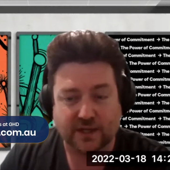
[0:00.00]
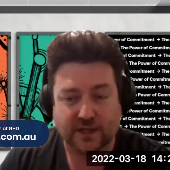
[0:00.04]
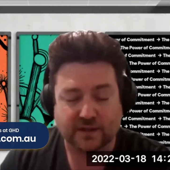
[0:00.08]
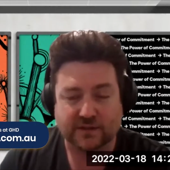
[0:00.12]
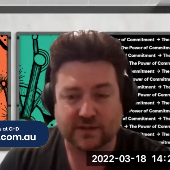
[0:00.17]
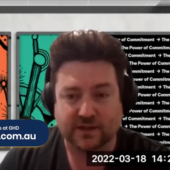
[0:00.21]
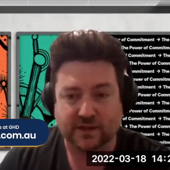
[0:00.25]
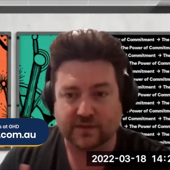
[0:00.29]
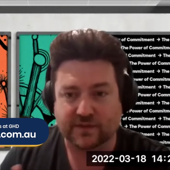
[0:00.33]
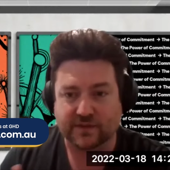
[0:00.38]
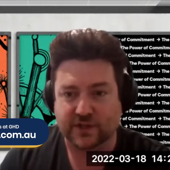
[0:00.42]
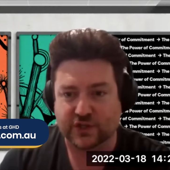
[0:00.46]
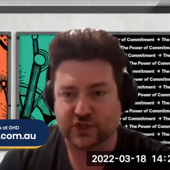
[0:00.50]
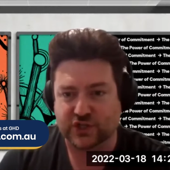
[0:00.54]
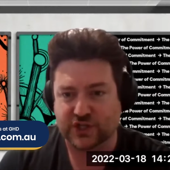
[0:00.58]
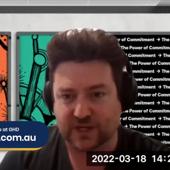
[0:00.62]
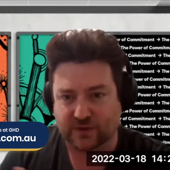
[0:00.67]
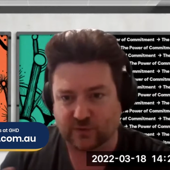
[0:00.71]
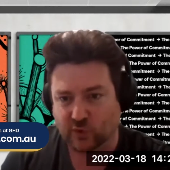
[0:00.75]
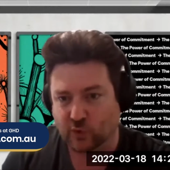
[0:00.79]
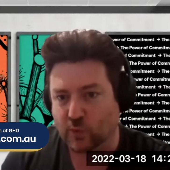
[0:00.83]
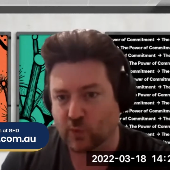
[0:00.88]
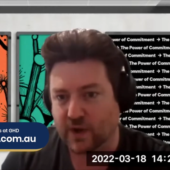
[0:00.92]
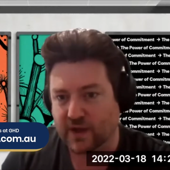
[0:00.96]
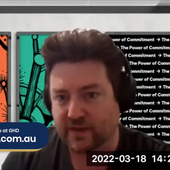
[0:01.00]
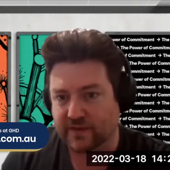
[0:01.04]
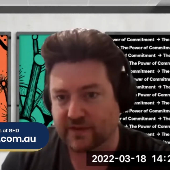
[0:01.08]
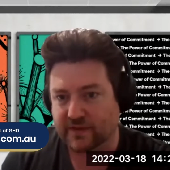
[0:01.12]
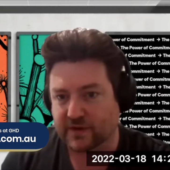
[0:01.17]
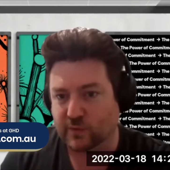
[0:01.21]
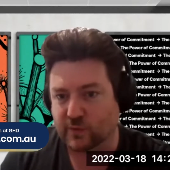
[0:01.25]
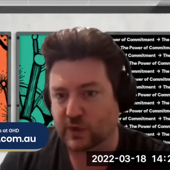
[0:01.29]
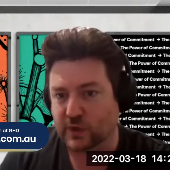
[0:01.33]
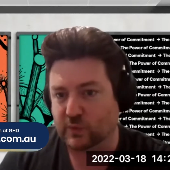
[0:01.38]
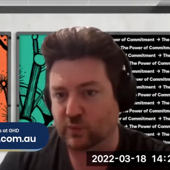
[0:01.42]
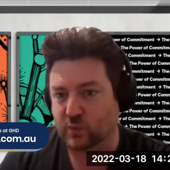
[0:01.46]
the general way that
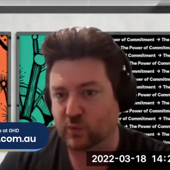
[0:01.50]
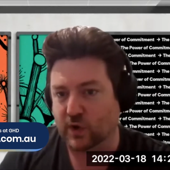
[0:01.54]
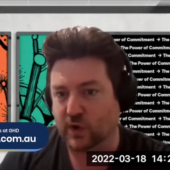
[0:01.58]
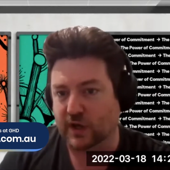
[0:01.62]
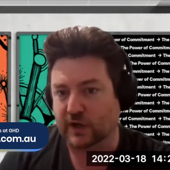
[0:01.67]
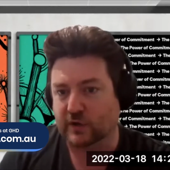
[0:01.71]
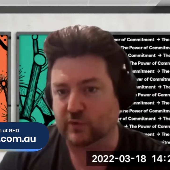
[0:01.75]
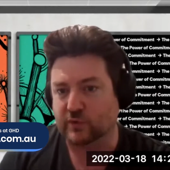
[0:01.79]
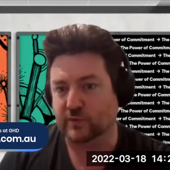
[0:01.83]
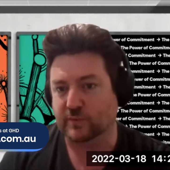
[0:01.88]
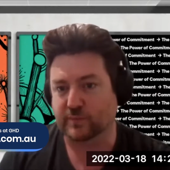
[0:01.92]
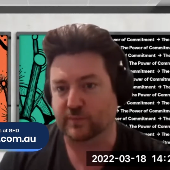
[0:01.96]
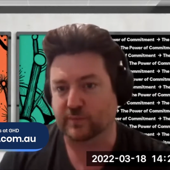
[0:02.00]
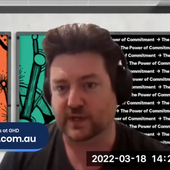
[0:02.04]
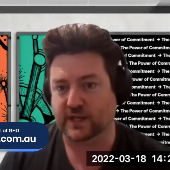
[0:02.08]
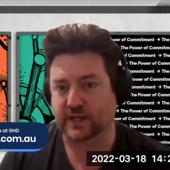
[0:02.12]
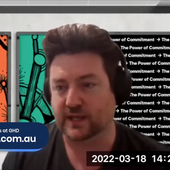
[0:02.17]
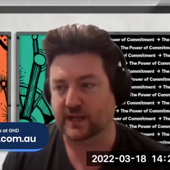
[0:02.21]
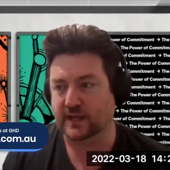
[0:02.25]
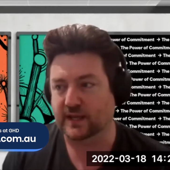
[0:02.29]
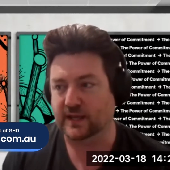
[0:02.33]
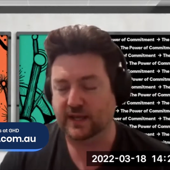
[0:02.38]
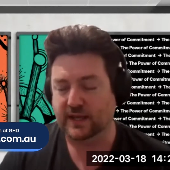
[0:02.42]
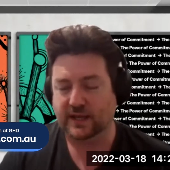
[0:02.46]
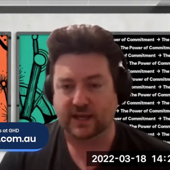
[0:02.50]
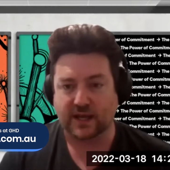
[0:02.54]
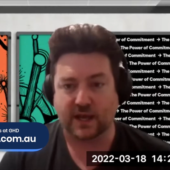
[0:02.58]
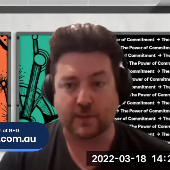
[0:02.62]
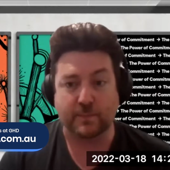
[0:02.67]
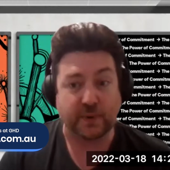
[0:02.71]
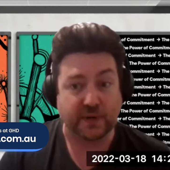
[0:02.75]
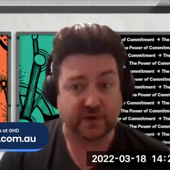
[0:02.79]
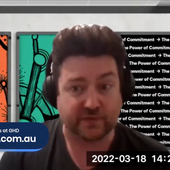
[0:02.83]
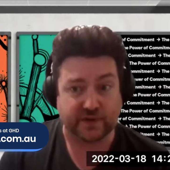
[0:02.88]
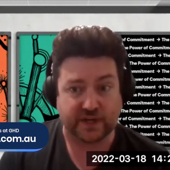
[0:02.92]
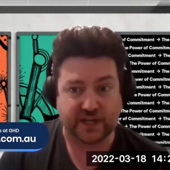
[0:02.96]
it would work would be a
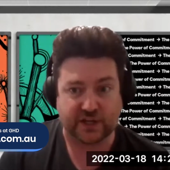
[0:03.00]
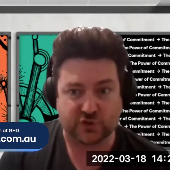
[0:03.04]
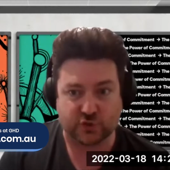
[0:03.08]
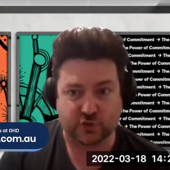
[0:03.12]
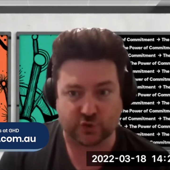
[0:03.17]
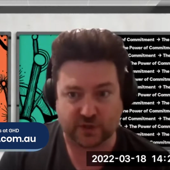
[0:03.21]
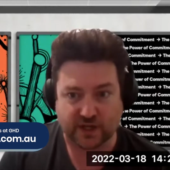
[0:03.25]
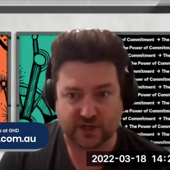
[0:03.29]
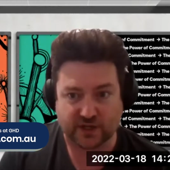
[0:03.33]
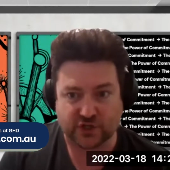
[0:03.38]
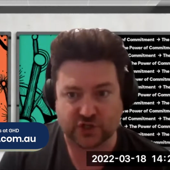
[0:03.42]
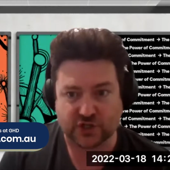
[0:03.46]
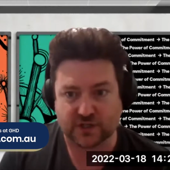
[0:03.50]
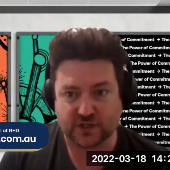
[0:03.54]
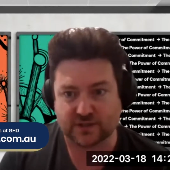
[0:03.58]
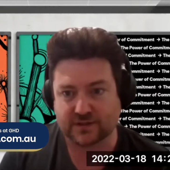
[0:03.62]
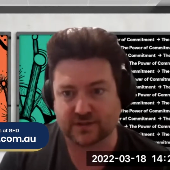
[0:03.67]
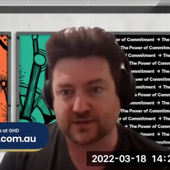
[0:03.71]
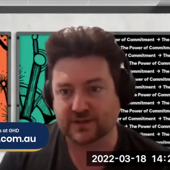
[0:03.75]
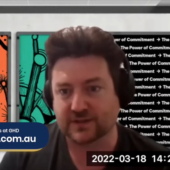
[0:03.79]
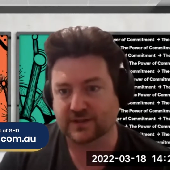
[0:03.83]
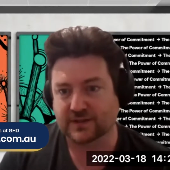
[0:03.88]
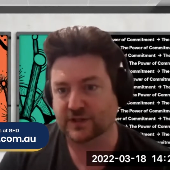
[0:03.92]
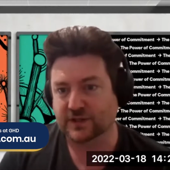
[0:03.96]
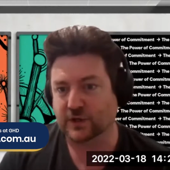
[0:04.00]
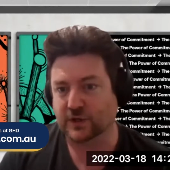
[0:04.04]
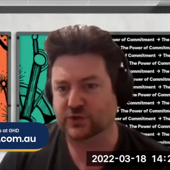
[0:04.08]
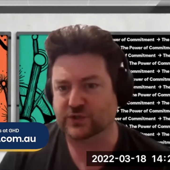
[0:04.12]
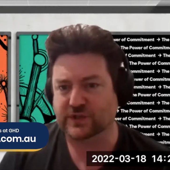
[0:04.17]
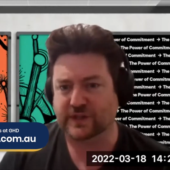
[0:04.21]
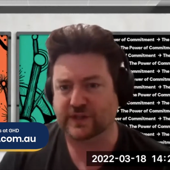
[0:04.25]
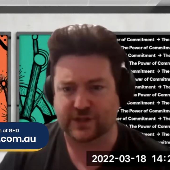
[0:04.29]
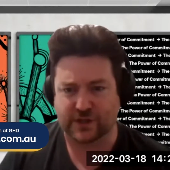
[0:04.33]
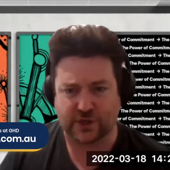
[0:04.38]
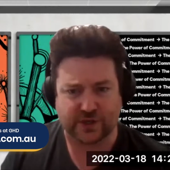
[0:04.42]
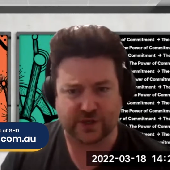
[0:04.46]
bit of an introduction, so
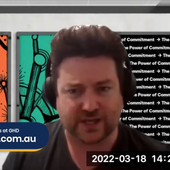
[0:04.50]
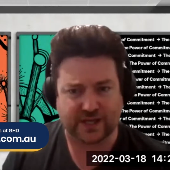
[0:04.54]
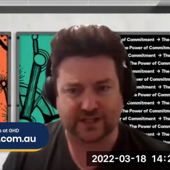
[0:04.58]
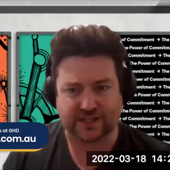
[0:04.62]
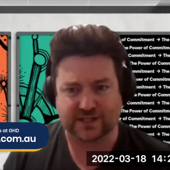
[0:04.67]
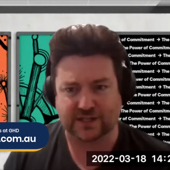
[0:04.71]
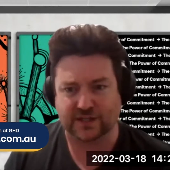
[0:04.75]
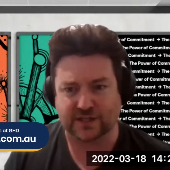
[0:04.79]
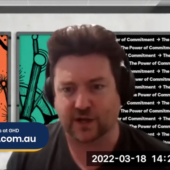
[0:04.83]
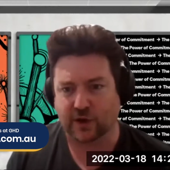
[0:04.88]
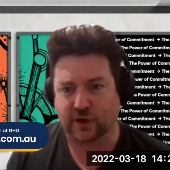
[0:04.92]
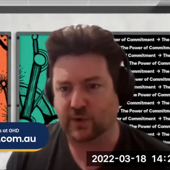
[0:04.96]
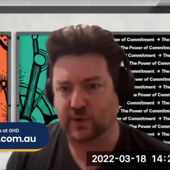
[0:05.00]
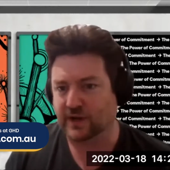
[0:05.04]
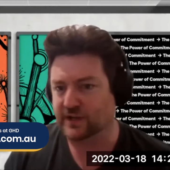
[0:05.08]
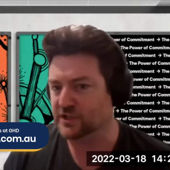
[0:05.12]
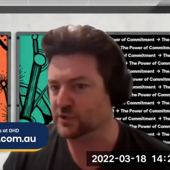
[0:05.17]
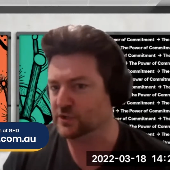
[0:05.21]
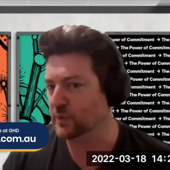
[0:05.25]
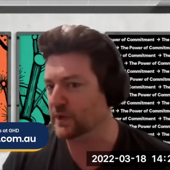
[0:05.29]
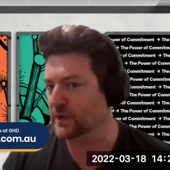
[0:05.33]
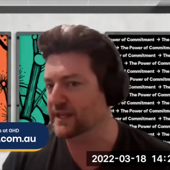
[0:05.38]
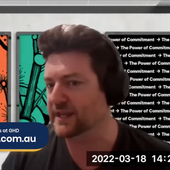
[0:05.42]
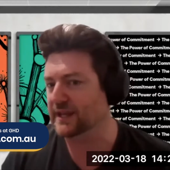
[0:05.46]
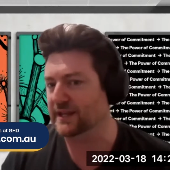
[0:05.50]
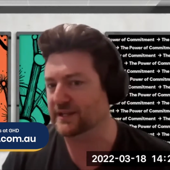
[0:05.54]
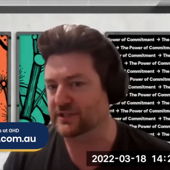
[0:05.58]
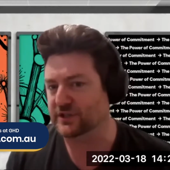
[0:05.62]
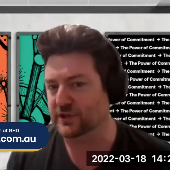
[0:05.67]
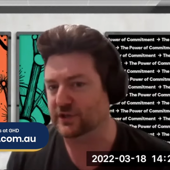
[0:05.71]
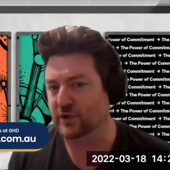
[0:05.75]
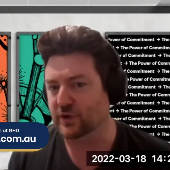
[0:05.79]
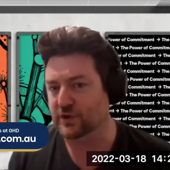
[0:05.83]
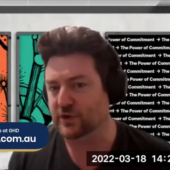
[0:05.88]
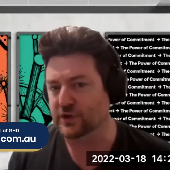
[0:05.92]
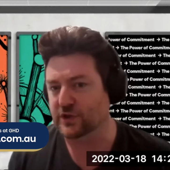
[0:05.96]
that you get to know us, we get
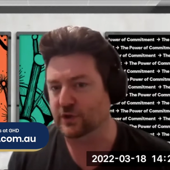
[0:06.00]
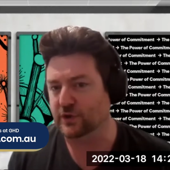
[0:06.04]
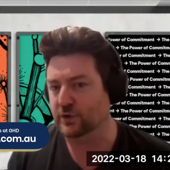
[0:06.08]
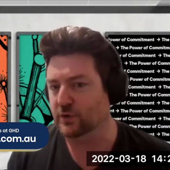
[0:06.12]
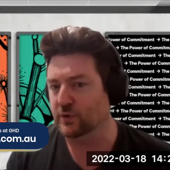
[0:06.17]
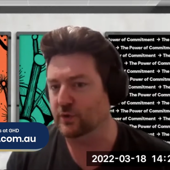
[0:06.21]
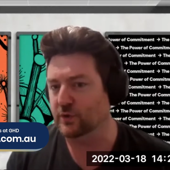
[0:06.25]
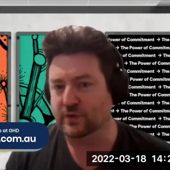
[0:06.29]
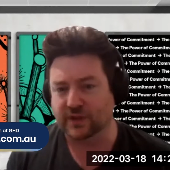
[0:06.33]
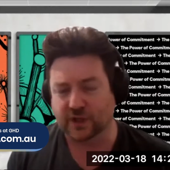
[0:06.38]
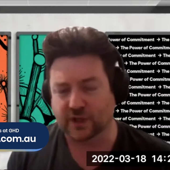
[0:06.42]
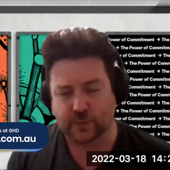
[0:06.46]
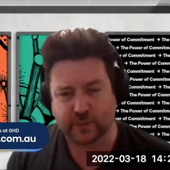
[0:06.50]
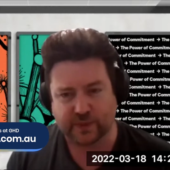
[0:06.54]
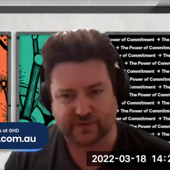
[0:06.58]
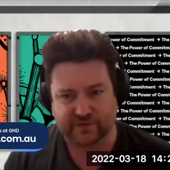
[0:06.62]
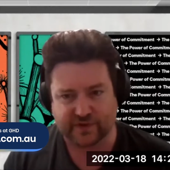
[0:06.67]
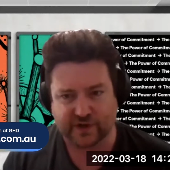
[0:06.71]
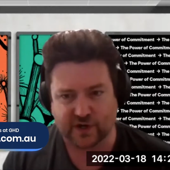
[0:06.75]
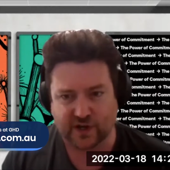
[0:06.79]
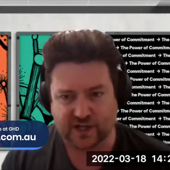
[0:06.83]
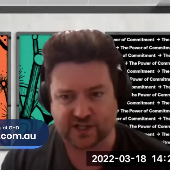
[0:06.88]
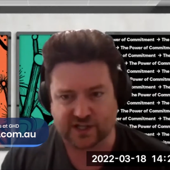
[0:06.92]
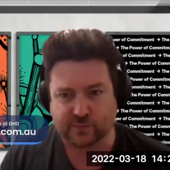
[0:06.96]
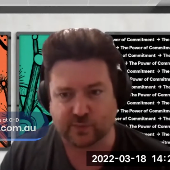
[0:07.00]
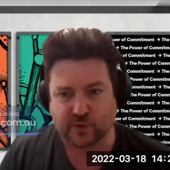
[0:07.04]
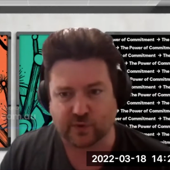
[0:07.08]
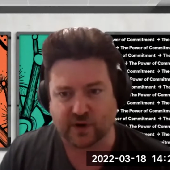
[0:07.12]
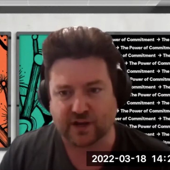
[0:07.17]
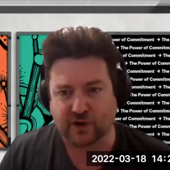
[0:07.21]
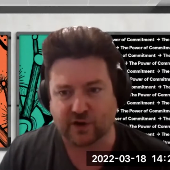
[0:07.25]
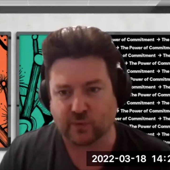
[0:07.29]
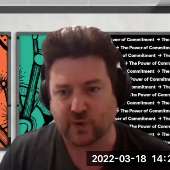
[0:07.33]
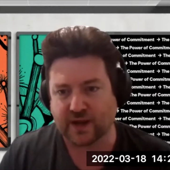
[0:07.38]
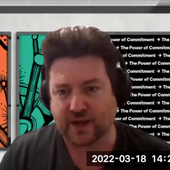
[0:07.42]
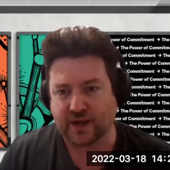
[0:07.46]
to know you, a little bit of an
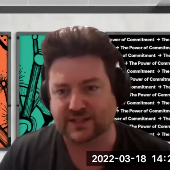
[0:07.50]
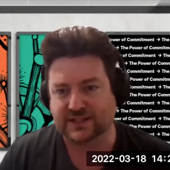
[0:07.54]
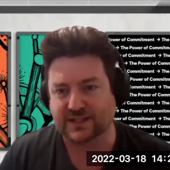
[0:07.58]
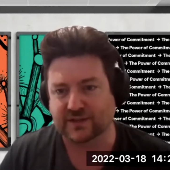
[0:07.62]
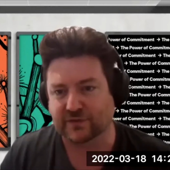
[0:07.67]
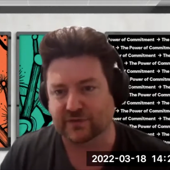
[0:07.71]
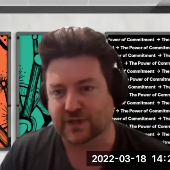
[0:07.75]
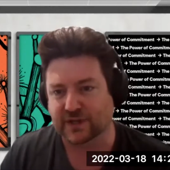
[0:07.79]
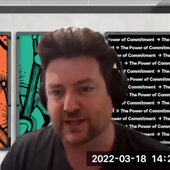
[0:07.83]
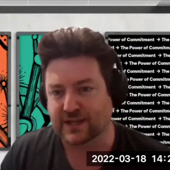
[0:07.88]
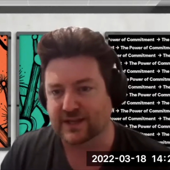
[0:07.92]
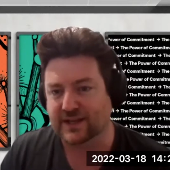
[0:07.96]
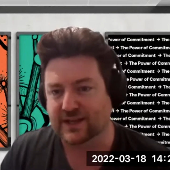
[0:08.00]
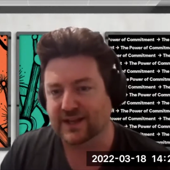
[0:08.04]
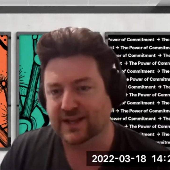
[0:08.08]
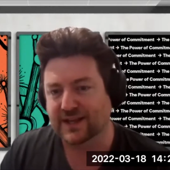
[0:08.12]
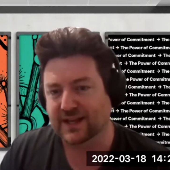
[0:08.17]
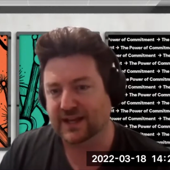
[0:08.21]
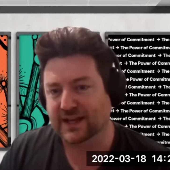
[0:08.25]
icebreaker activity.